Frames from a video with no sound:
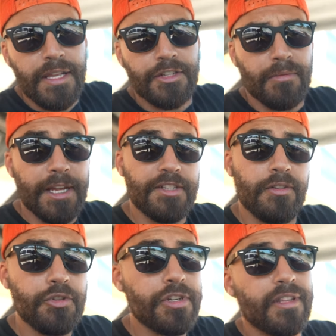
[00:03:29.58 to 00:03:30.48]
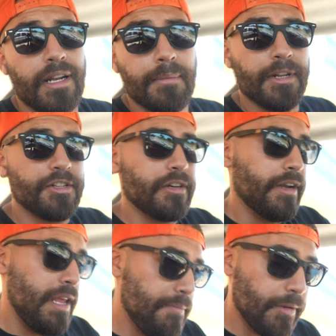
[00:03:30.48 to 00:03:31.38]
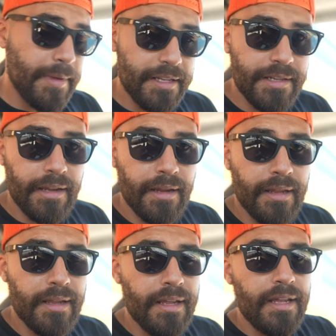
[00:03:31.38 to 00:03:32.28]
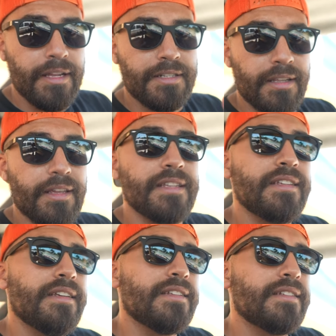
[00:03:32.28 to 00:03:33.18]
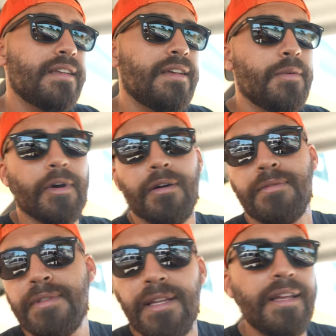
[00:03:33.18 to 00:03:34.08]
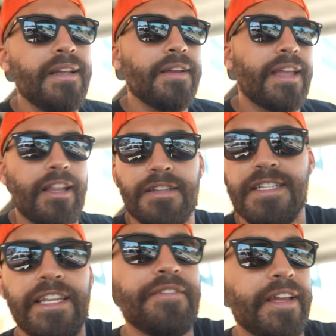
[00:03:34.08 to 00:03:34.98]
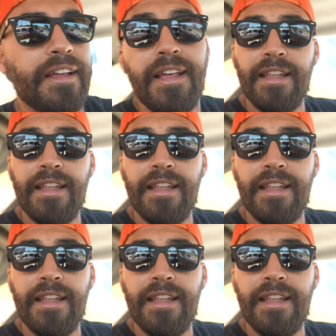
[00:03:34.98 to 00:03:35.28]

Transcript: So my solution that I'm gonna start implementing to this is, well, Kayla's leaving.